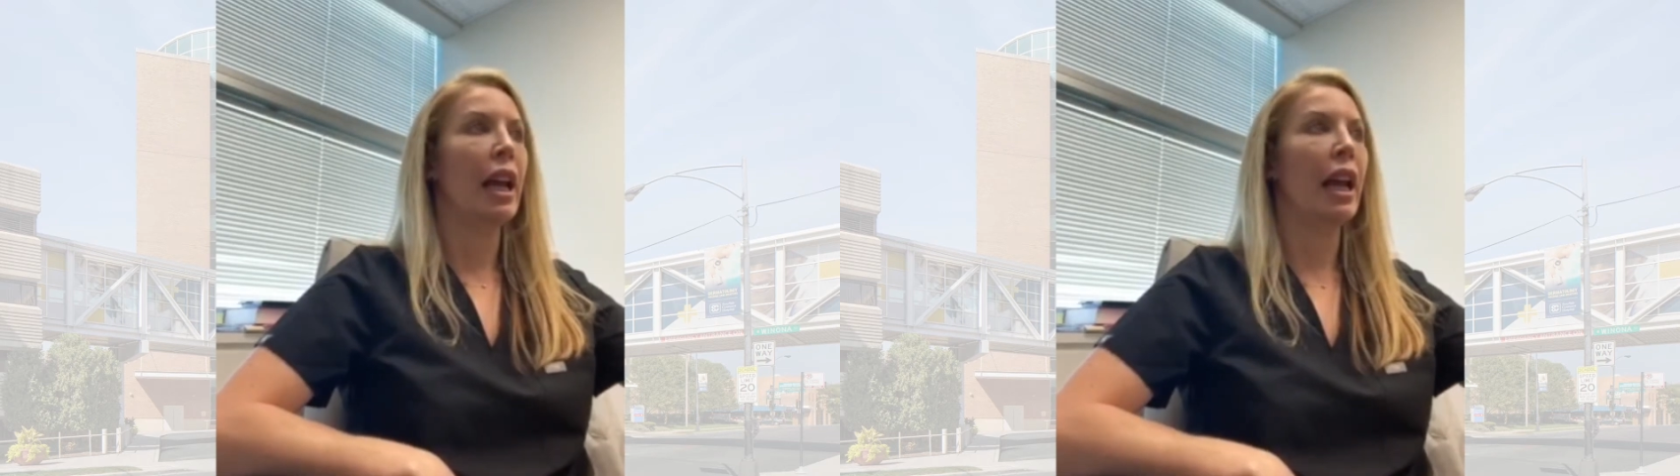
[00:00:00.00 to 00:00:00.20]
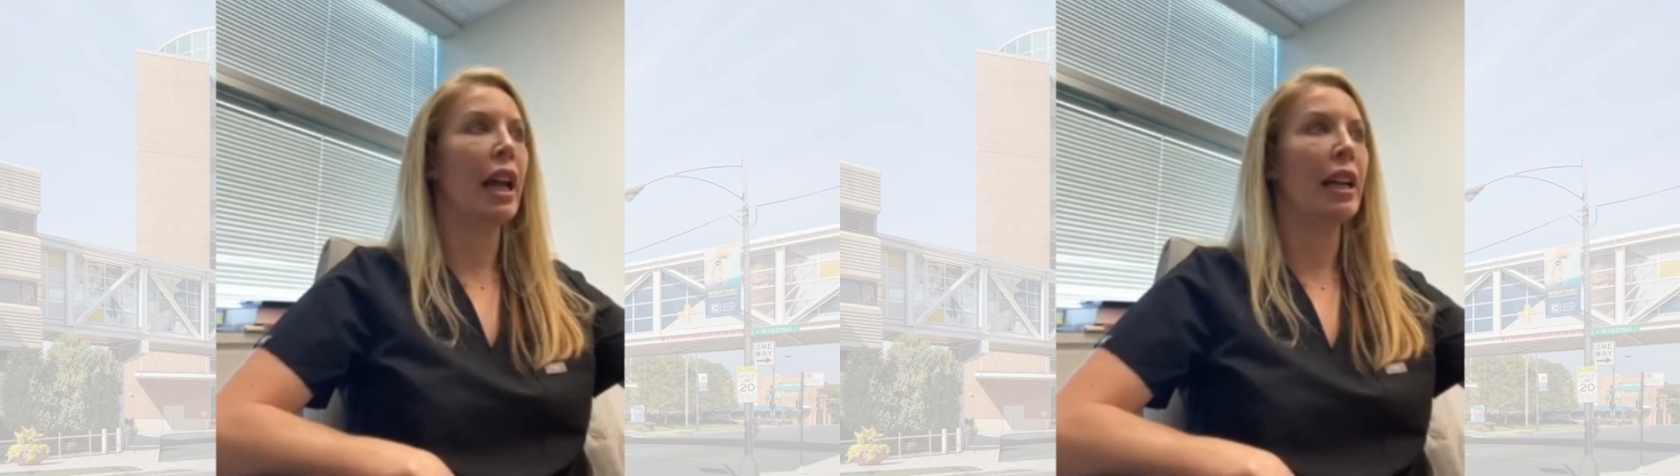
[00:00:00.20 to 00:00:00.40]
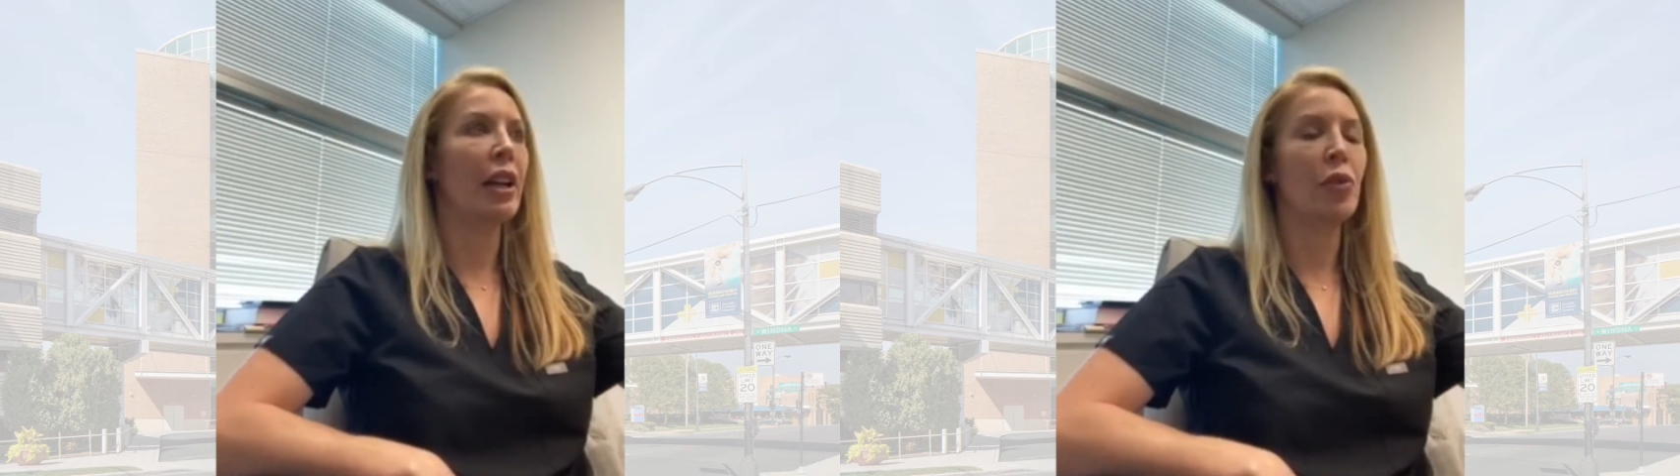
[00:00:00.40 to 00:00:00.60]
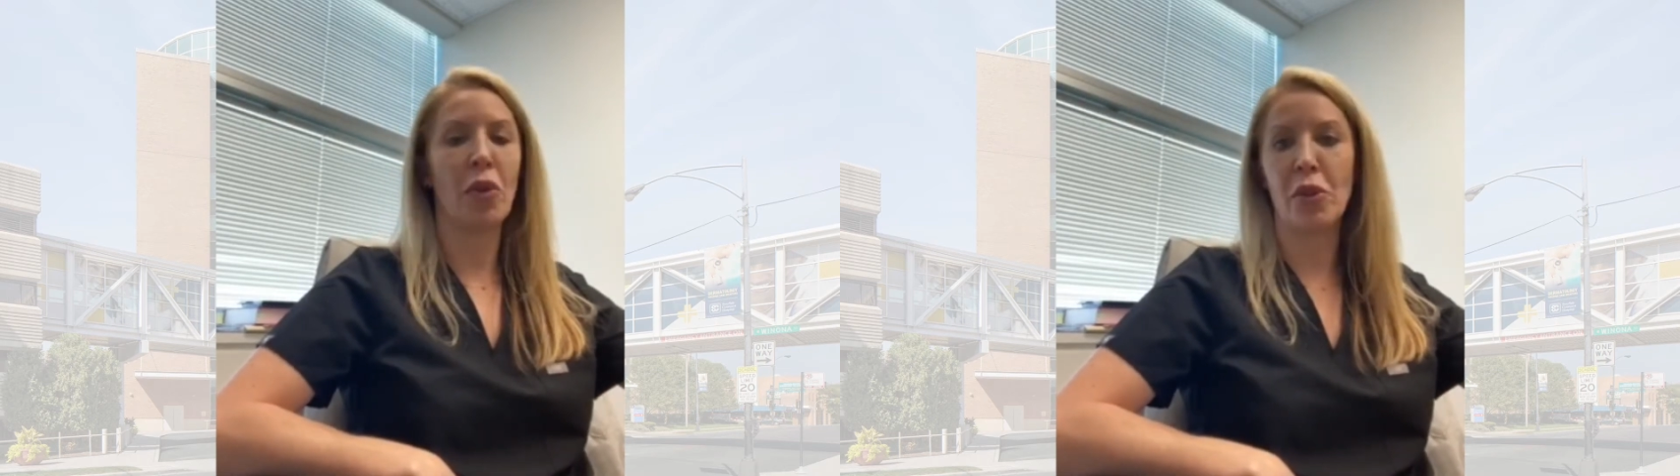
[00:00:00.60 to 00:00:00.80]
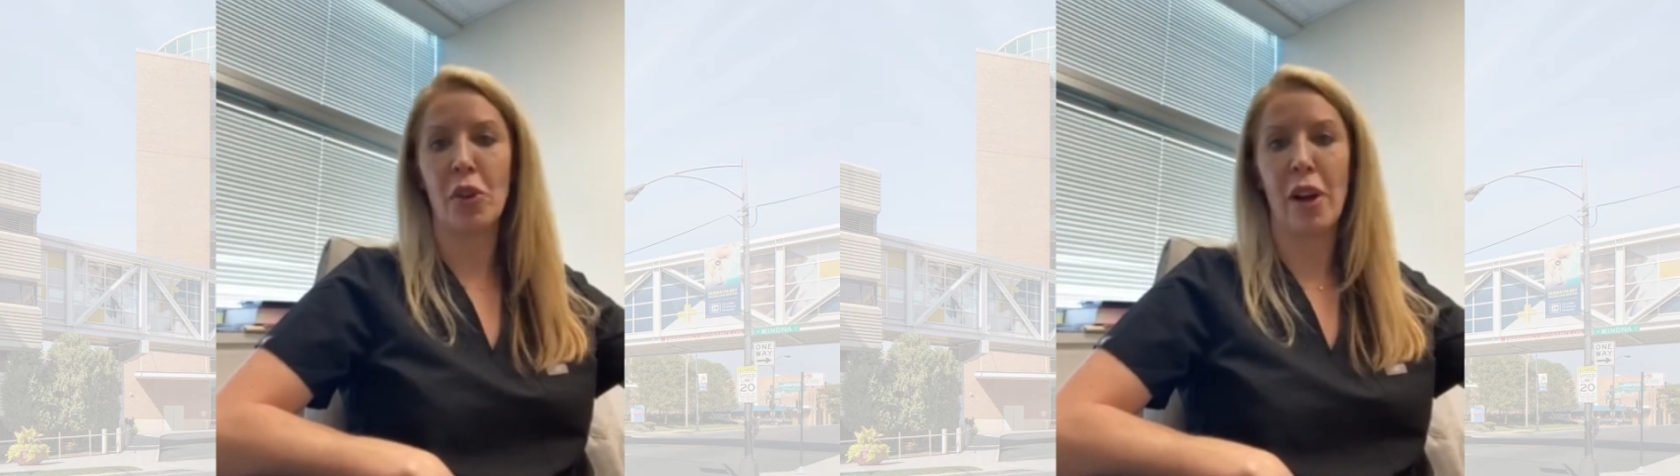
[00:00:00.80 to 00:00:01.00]
and I drove
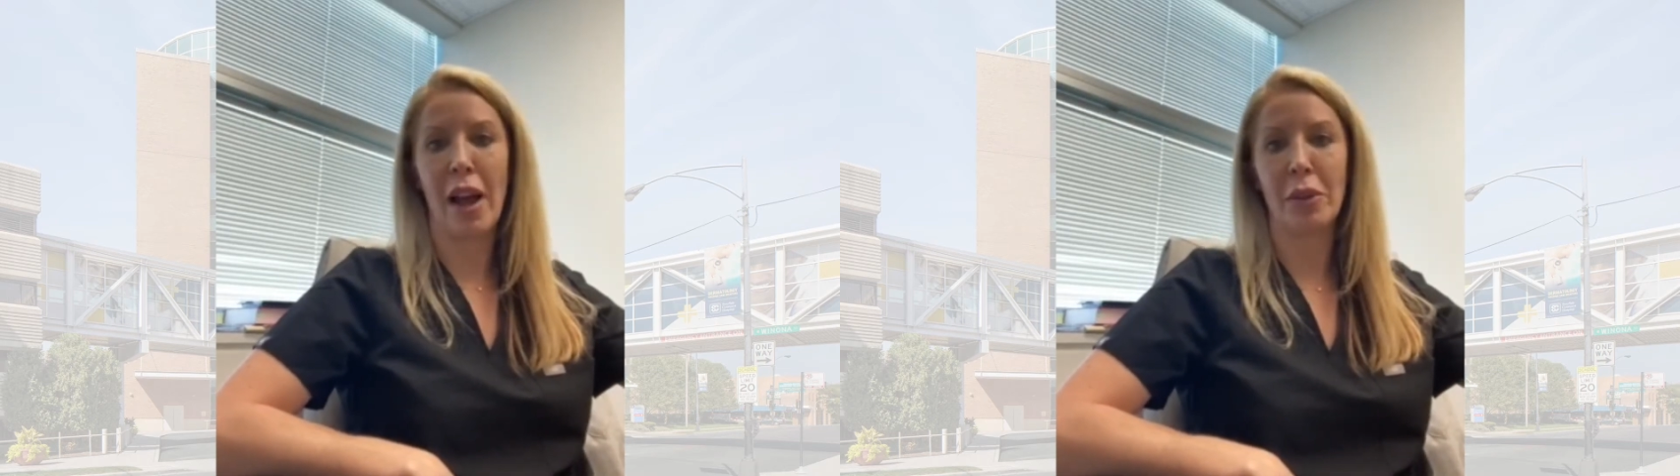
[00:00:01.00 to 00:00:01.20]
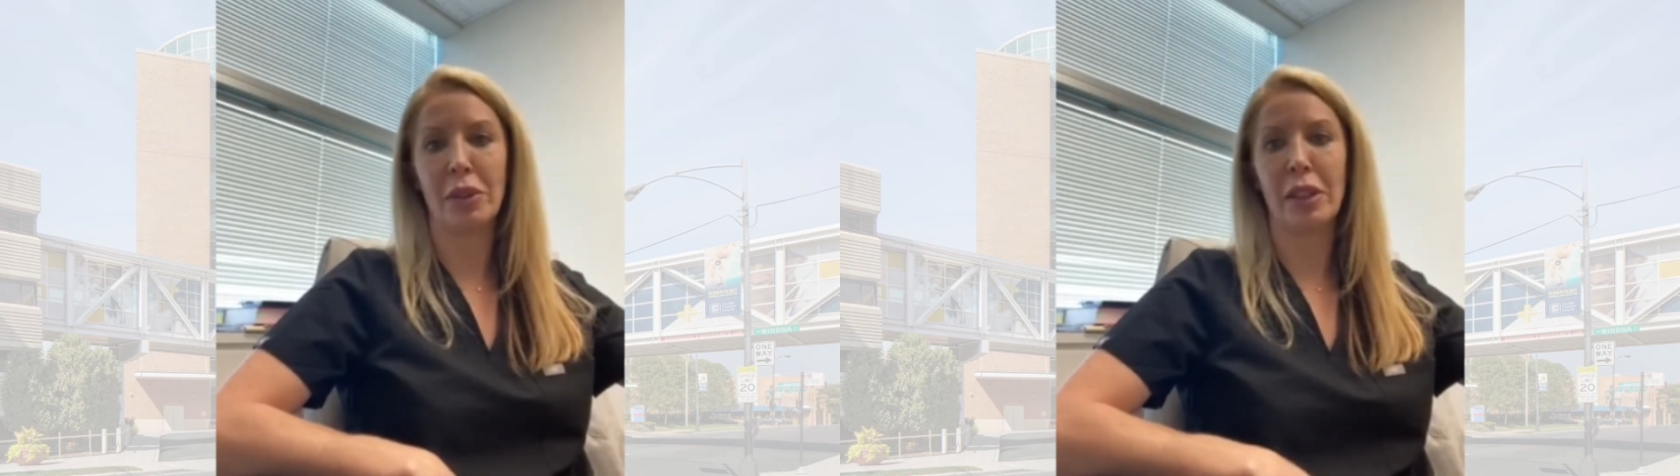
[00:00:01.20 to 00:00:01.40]
to their house